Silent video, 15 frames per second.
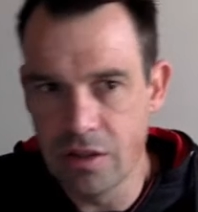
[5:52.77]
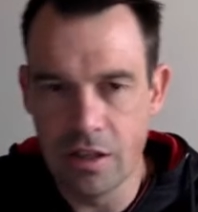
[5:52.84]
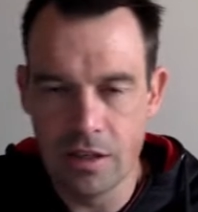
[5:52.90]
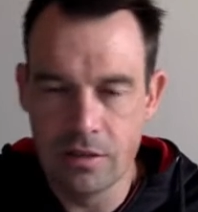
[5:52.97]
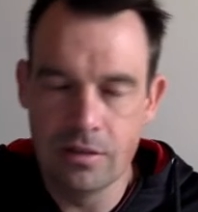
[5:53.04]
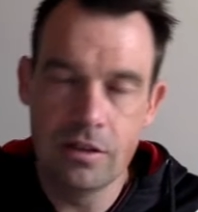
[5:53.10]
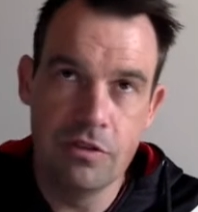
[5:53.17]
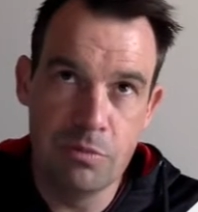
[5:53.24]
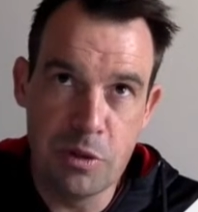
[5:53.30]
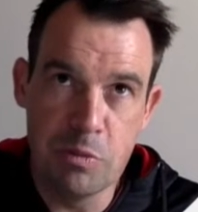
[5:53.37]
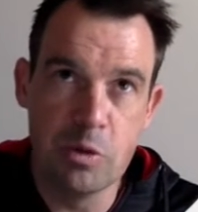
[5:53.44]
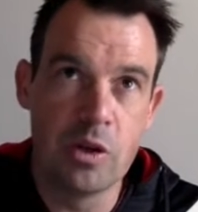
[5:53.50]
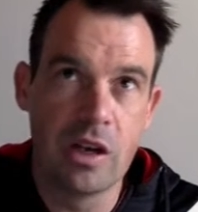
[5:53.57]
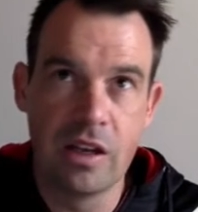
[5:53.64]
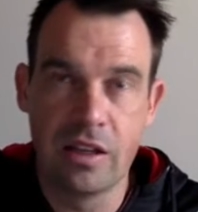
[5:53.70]
Then if
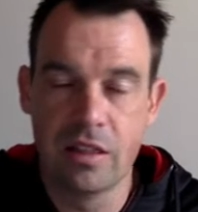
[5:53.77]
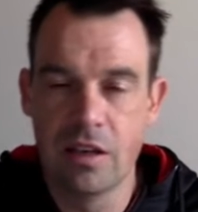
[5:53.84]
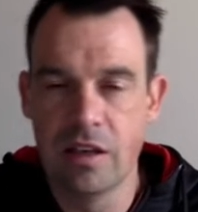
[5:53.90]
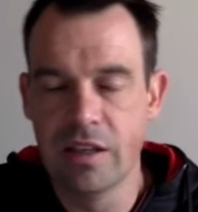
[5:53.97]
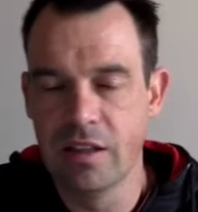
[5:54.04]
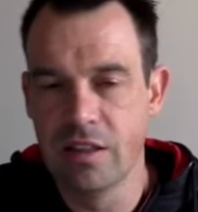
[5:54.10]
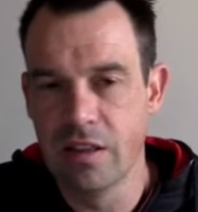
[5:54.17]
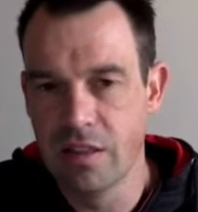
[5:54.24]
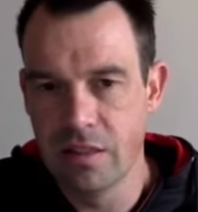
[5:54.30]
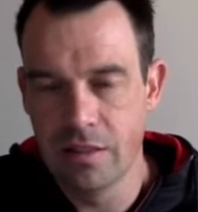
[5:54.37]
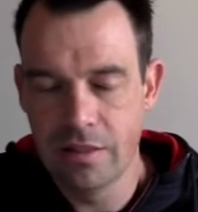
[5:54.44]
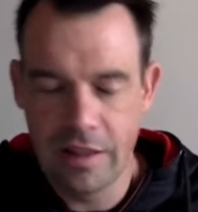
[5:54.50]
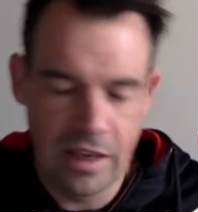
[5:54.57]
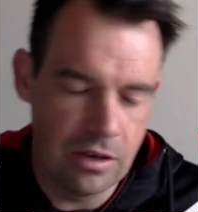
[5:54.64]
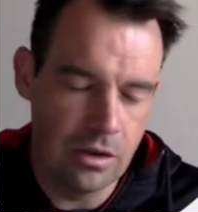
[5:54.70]
people click the link, then
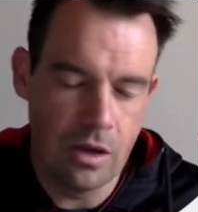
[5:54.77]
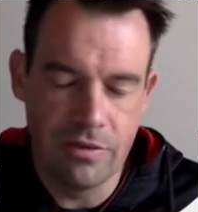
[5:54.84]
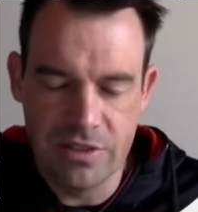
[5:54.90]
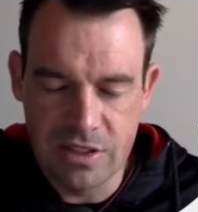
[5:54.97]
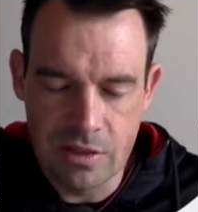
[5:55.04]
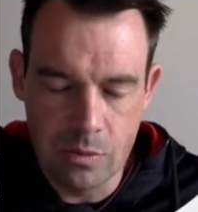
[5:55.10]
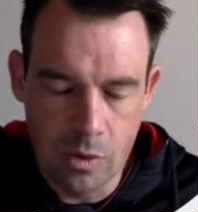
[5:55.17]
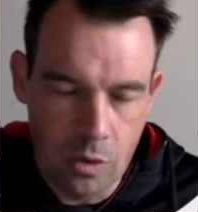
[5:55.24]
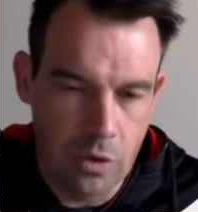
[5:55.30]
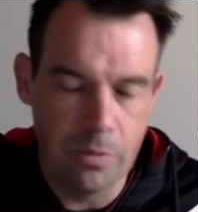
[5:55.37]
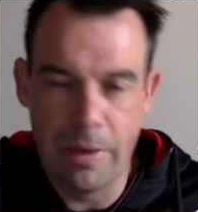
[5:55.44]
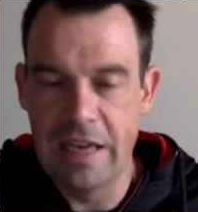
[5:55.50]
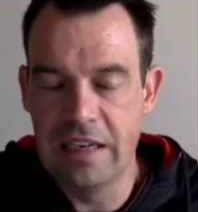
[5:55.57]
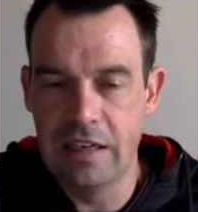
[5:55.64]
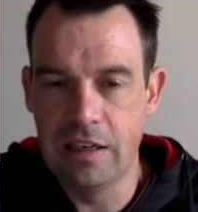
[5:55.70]
that obviously will
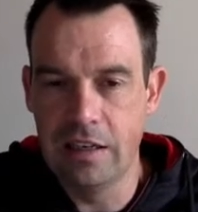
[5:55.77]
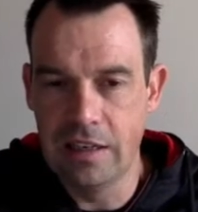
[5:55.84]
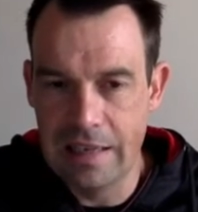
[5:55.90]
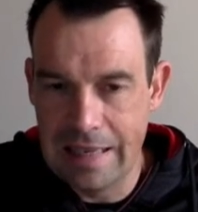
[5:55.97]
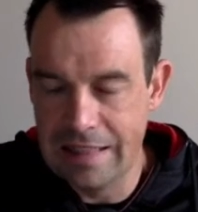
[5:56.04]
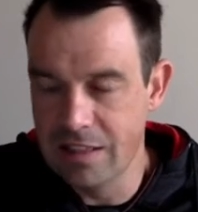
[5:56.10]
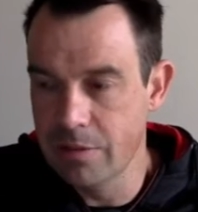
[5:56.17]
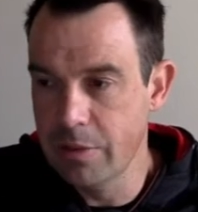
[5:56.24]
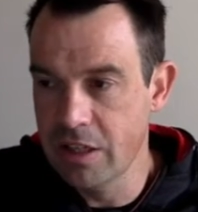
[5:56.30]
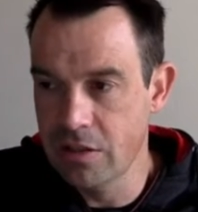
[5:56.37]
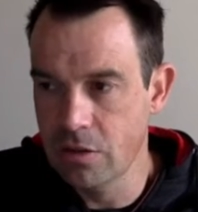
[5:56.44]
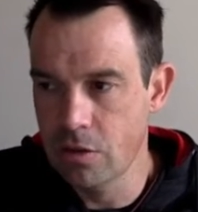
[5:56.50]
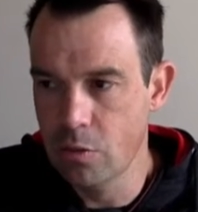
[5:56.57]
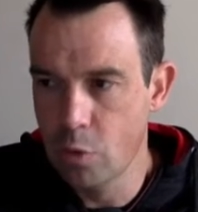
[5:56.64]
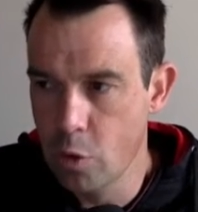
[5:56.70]
automatically let them
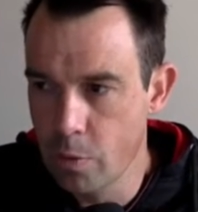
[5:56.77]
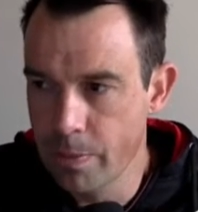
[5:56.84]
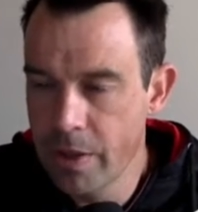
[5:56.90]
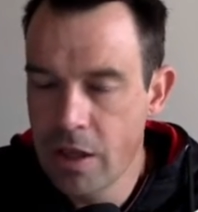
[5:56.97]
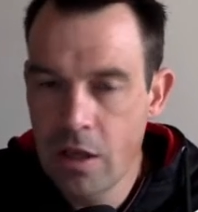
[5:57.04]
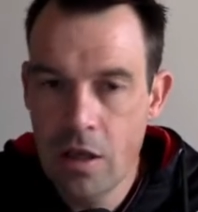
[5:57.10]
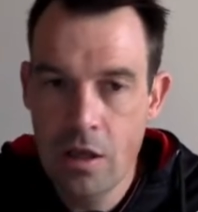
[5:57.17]
into the room.